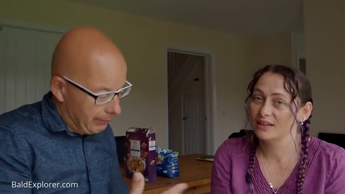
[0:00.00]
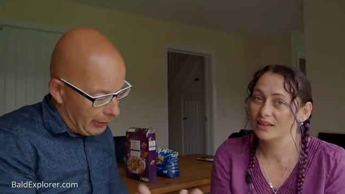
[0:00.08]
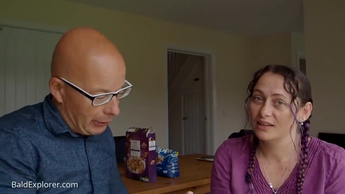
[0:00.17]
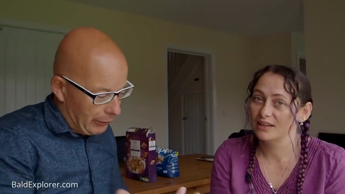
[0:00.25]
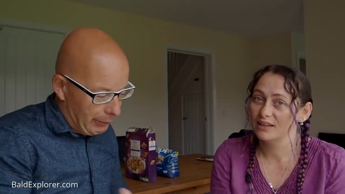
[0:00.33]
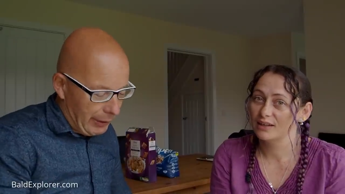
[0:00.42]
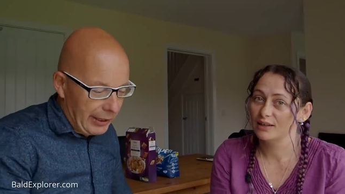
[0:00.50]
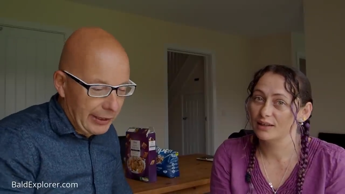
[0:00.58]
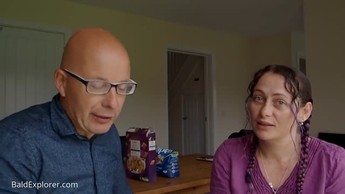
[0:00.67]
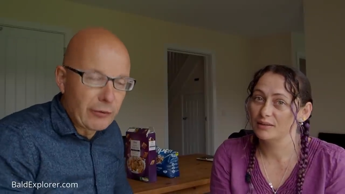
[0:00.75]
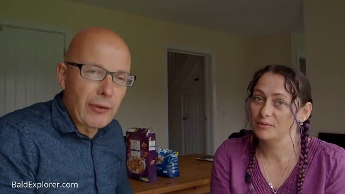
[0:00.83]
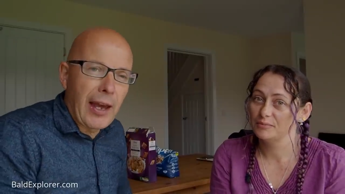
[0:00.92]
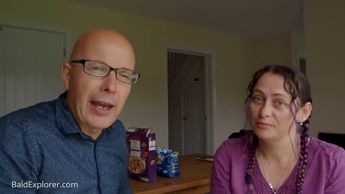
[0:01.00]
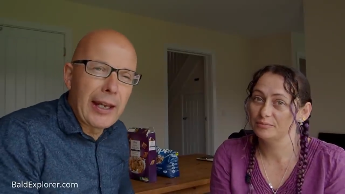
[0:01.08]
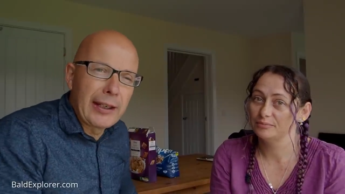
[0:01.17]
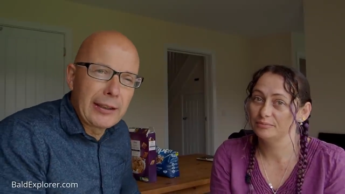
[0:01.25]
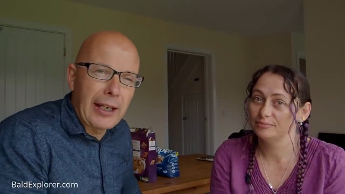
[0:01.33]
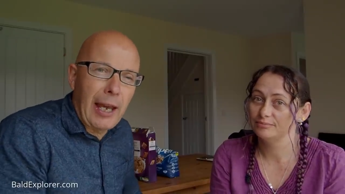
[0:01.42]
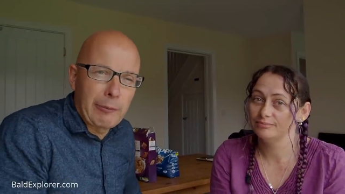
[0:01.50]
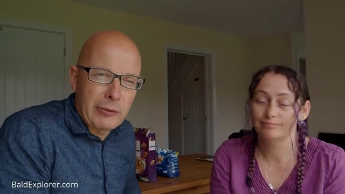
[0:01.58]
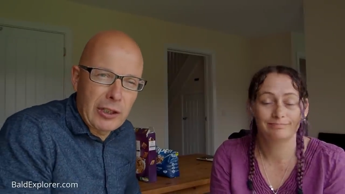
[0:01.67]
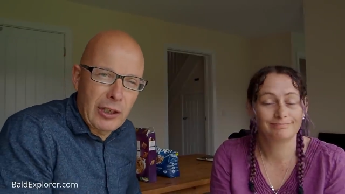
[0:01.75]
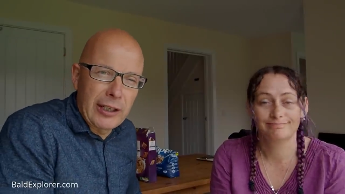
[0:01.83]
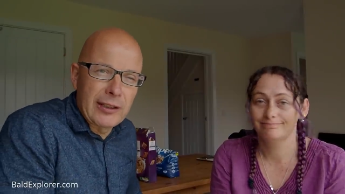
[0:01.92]
Speaker 1: both be in the van.
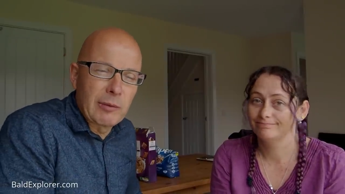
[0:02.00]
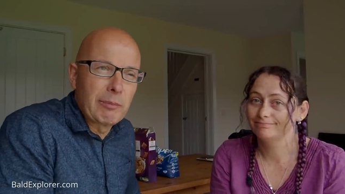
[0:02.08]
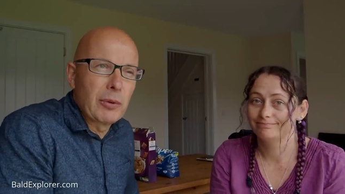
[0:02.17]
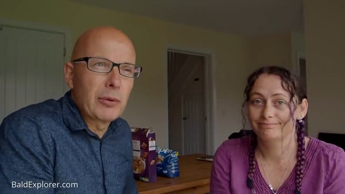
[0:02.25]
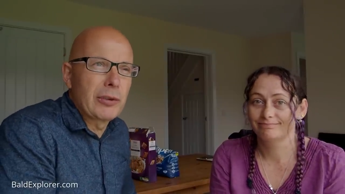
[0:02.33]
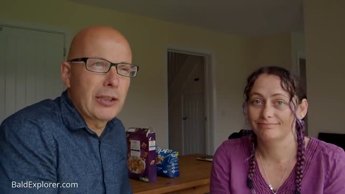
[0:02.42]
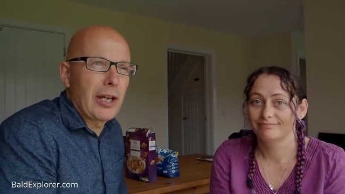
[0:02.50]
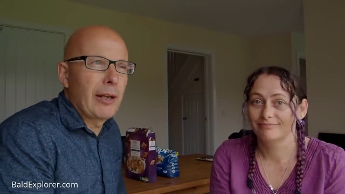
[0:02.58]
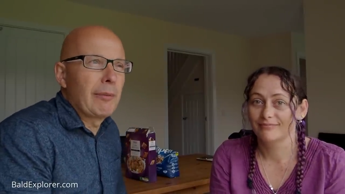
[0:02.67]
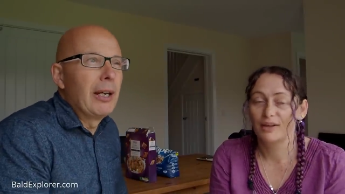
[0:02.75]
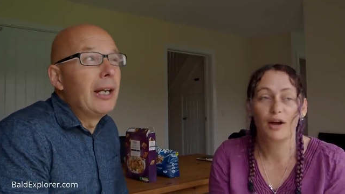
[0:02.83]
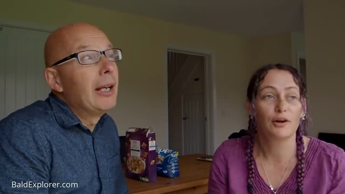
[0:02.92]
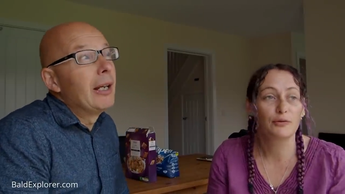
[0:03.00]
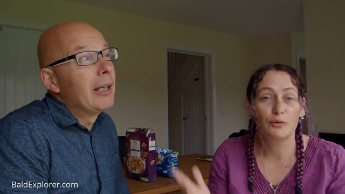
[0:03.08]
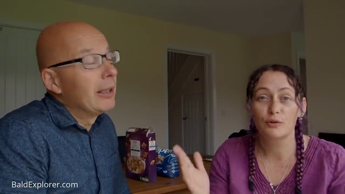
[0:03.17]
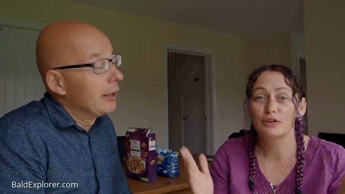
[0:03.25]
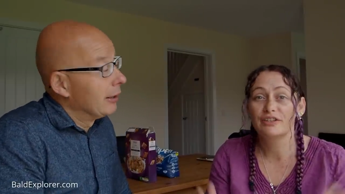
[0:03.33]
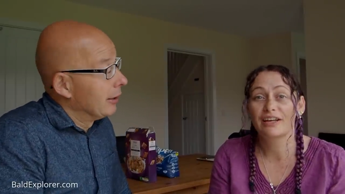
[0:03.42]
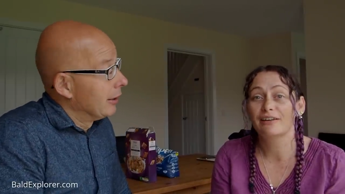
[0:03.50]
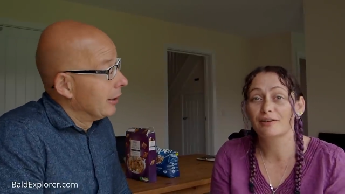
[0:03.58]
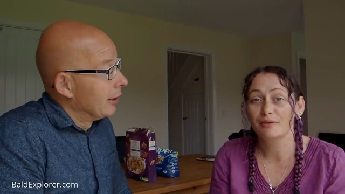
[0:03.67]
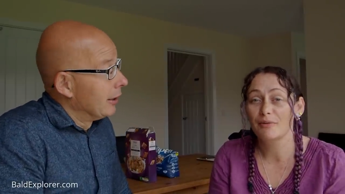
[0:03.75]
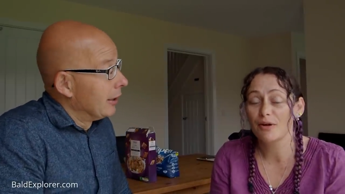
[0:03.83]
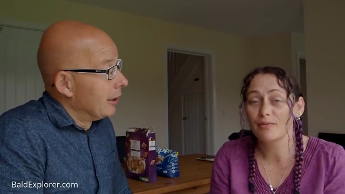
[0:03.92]
Campsites are booked up.
Speaker 2: Can't afford a tent
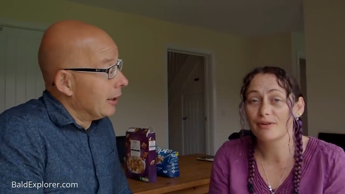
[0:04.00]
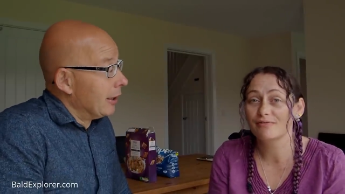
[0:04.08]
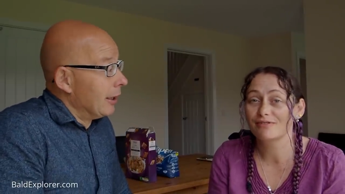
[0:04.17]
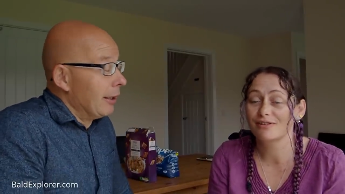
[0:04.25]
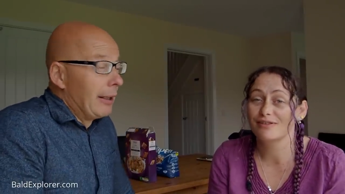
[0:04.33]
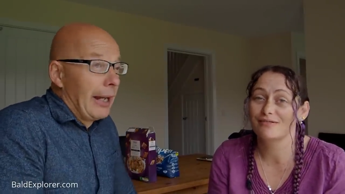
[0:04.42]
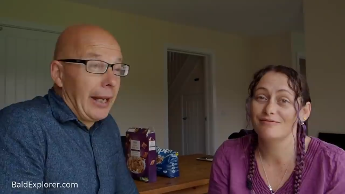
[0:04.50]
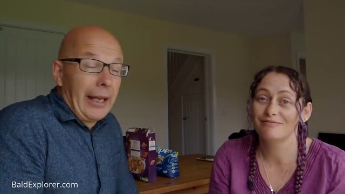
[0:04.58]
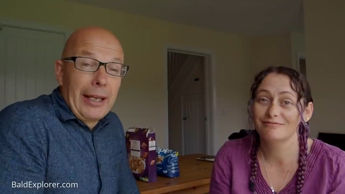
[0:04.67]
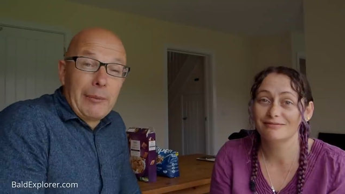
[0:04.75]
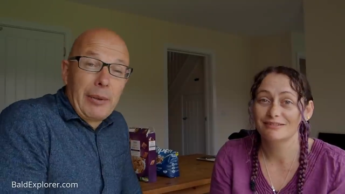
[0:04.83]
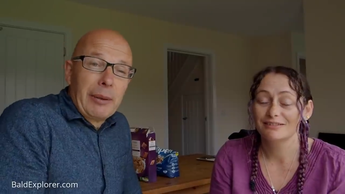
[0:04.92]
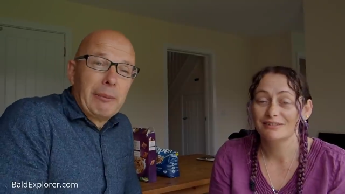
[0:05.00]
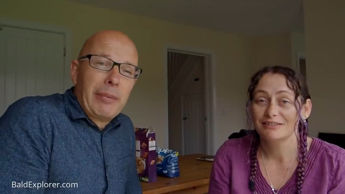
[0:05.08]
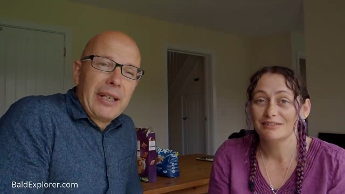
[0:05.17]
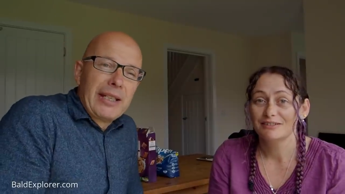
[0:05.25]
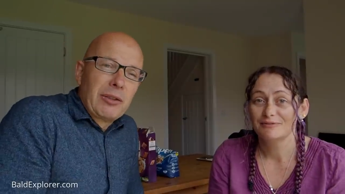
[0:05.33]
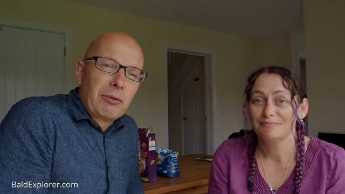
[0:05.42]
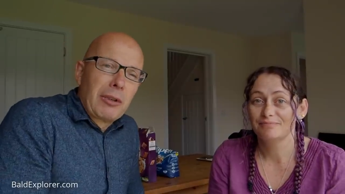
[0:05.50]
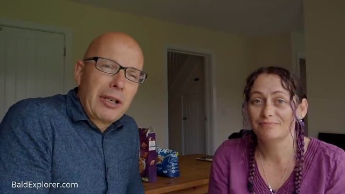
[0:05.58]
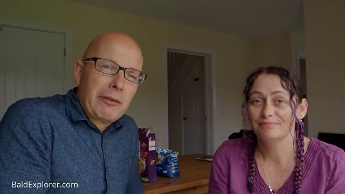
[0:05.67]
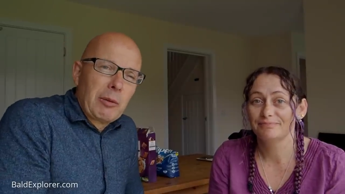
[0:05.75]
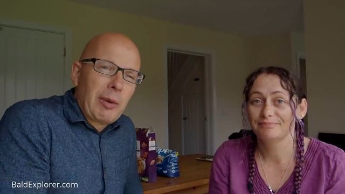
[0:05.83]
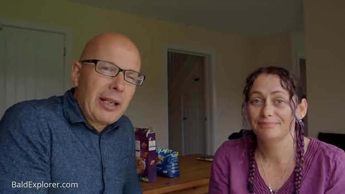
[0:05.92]
at the moment, so.
Speaker 1: Airbnbs are all
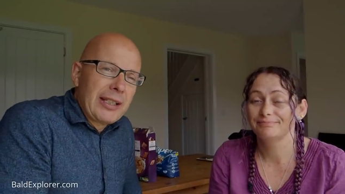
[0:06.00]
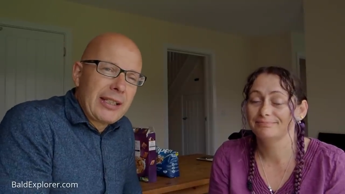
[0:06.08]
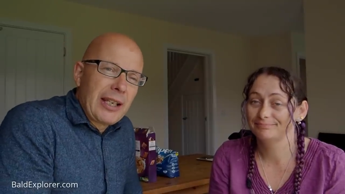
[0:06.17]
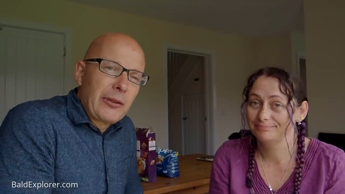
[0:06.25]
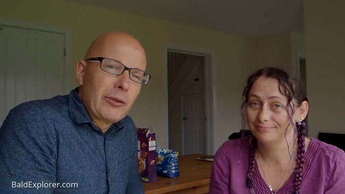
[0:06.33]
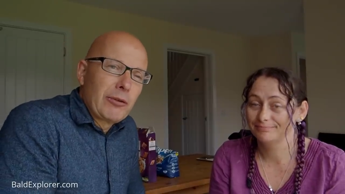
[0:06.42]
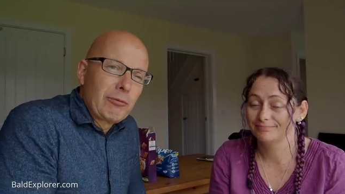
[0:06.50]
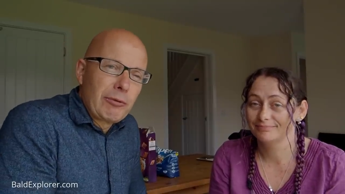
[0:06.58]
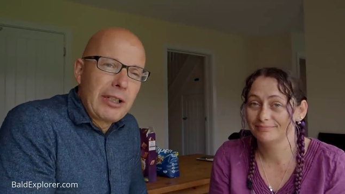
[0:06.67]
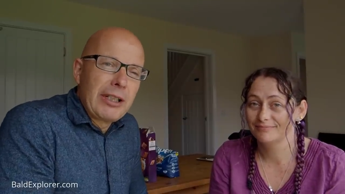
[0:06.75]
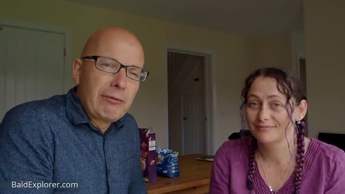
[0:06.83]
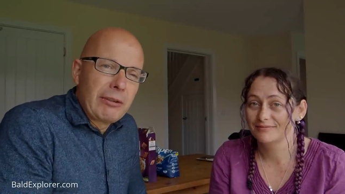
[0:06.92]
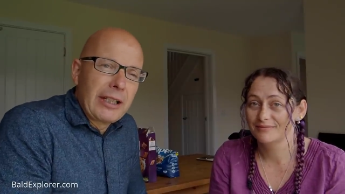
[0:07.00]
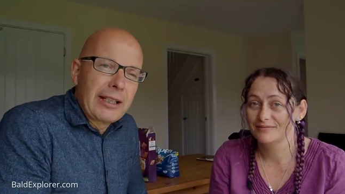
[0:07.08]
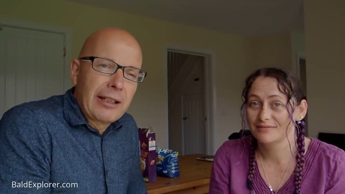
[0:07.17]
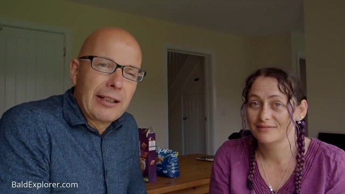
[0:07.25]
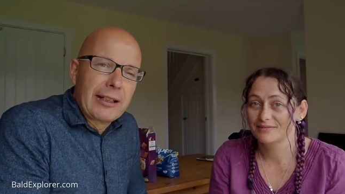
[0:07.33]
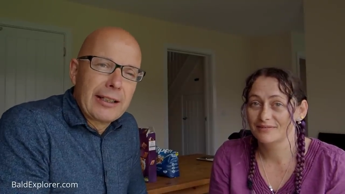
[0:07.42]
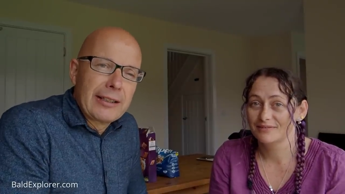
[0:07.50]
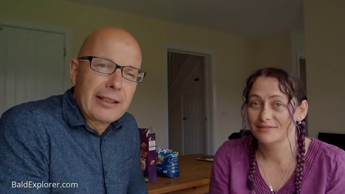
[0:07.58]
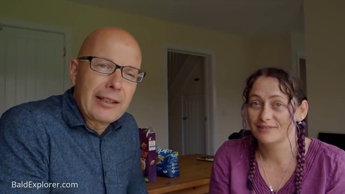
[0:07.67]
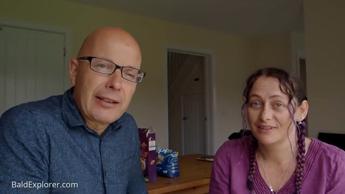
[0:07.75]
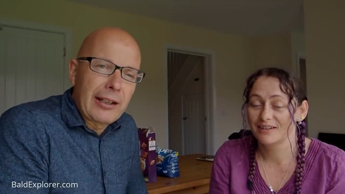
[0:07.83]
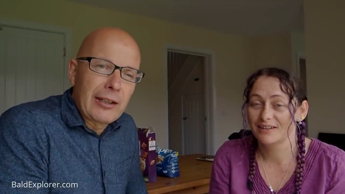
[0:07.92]
over the place, so it was really, really kind.
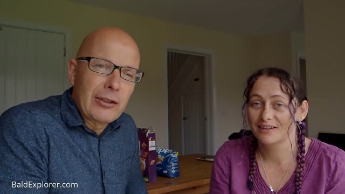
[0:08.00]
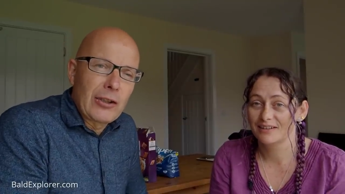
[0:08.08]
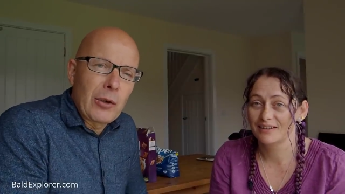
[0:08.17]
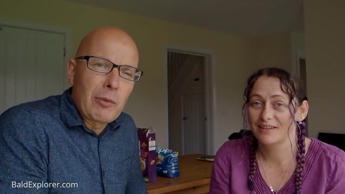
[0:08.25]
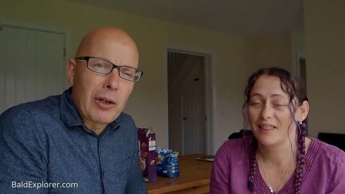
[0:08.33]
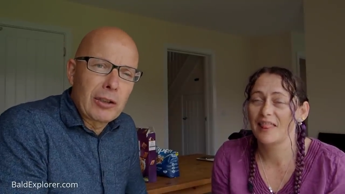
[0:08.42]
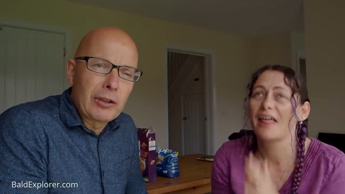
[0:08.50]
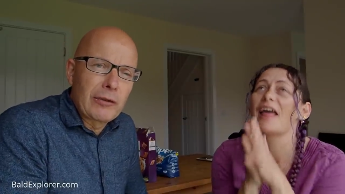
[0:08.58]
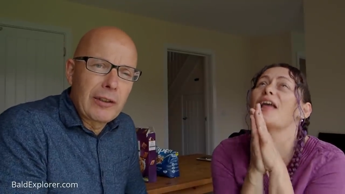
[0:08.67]
So thank you so much for